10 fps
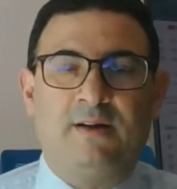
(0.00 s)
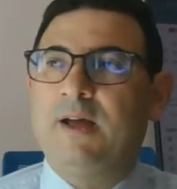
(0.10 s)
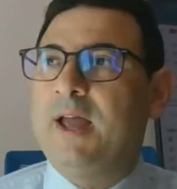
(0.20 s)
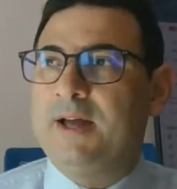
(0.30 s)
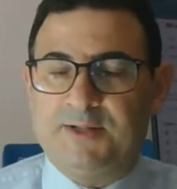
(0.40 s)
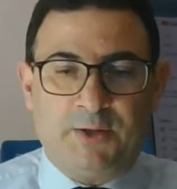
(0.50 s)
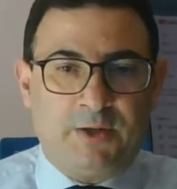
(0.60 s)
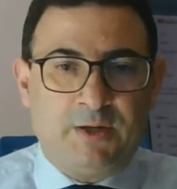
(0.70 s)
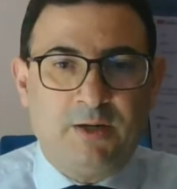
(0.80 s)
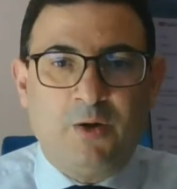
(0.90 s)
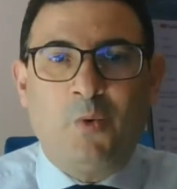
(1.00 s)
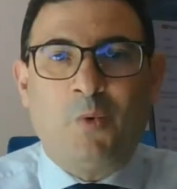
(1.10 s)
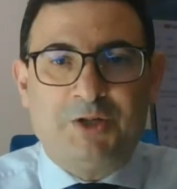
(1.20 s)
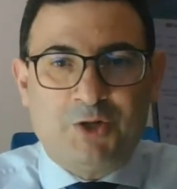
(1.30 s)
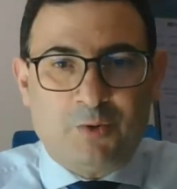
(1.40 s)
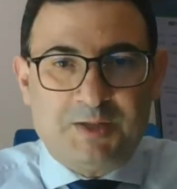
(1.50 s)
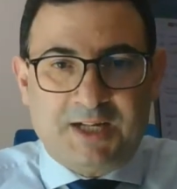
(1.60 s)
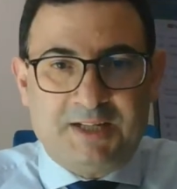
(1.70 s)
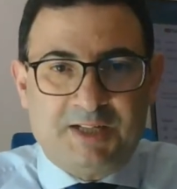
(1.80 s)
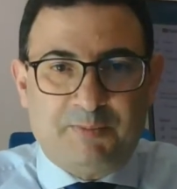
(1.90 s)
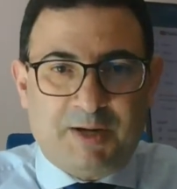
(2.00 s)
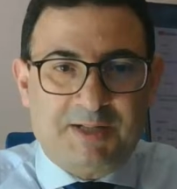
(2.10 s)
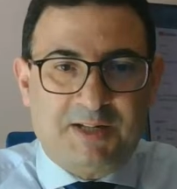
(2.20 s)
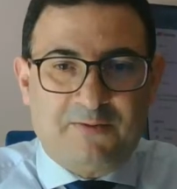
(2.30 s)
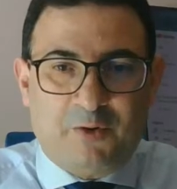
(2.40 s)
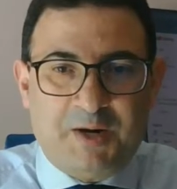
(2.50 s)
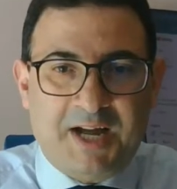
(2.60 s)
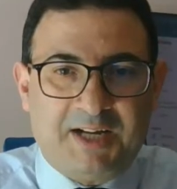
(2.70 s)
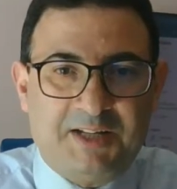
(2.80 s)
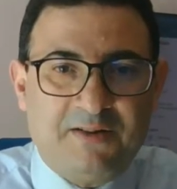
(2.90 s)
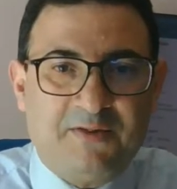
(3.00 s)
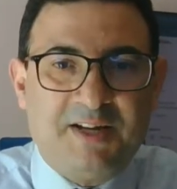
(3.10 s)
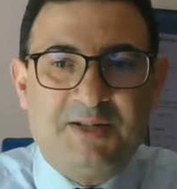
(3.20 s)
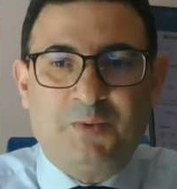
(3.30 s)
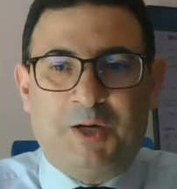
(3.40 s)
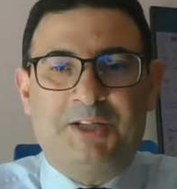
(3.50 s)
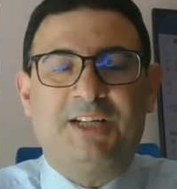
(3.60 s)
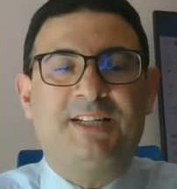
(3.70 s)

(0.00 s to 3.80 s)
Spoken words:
Answer: what shows that it's positive or negative is what?